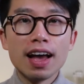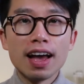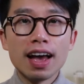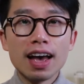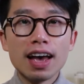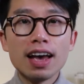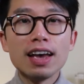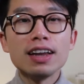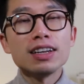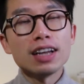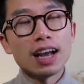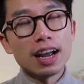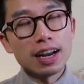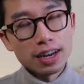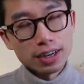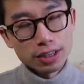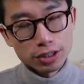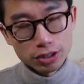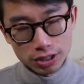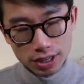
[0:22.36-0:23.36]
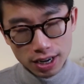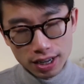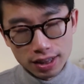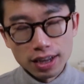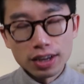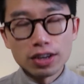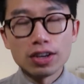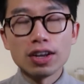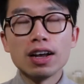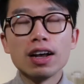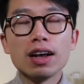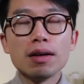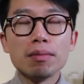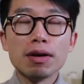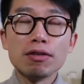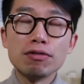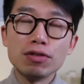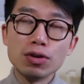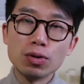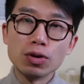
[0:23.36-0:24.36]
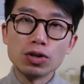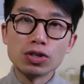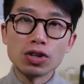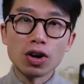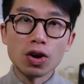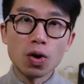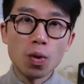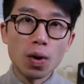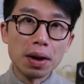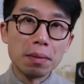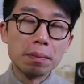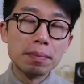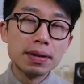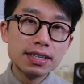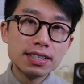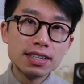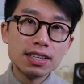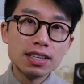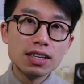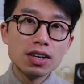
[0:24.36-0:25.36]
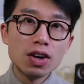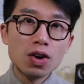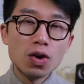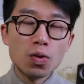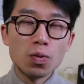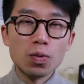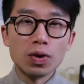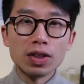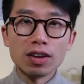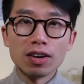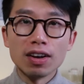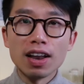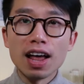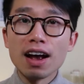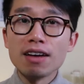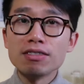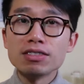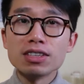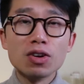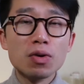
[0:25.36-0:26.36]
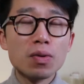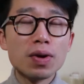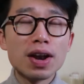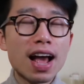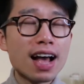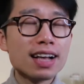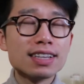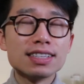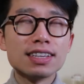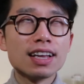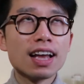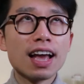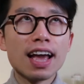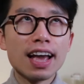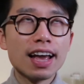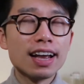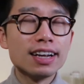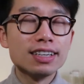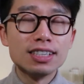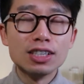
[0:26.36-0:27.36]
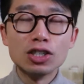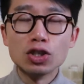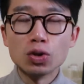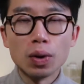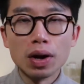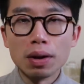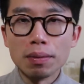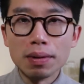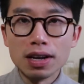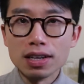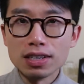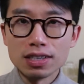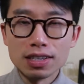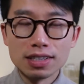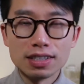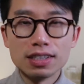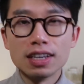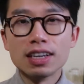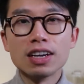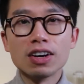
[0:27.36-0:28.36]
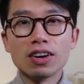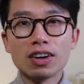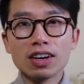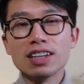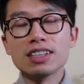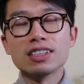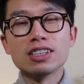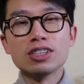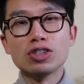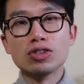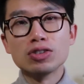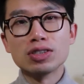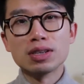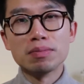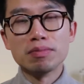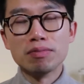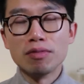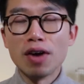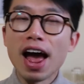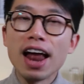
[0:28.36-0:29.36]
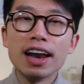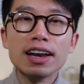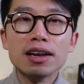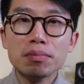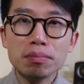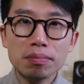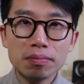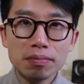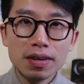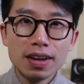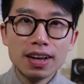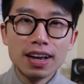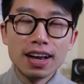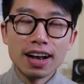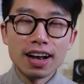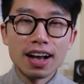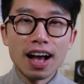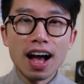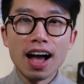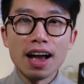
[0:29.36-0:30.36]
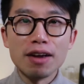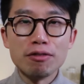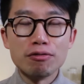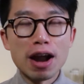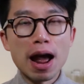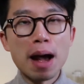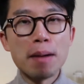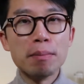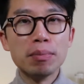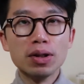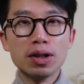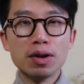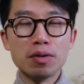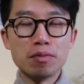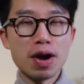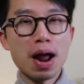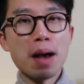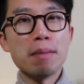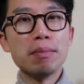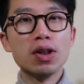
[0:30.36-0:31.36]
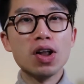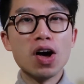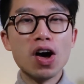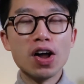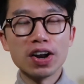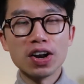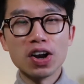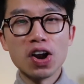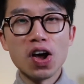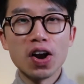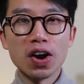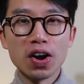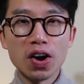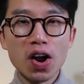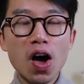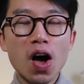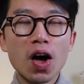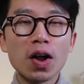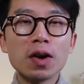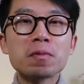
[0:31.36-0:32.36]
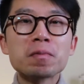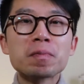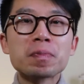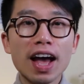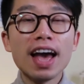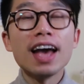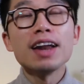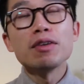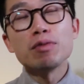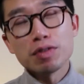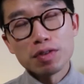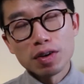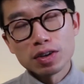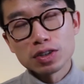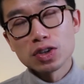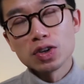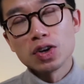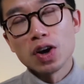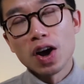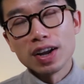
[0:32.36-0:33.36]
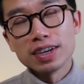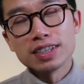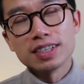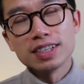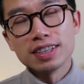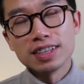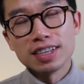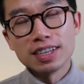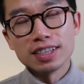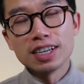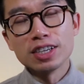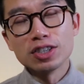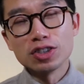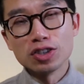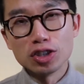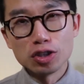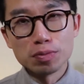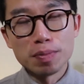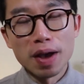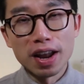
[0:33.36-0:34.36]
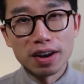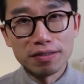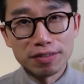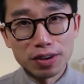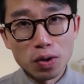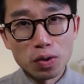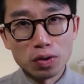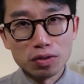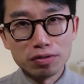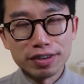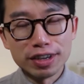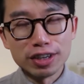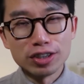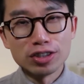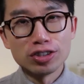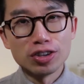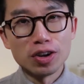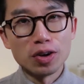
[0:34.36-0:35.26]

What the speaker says: And I understand that my viewers are quite busy with their lives. No one has 18-20 minutes to sit here and listen to some random guy ramble and ramble on and on and on. And we've also got the attention span of a goldfish, so.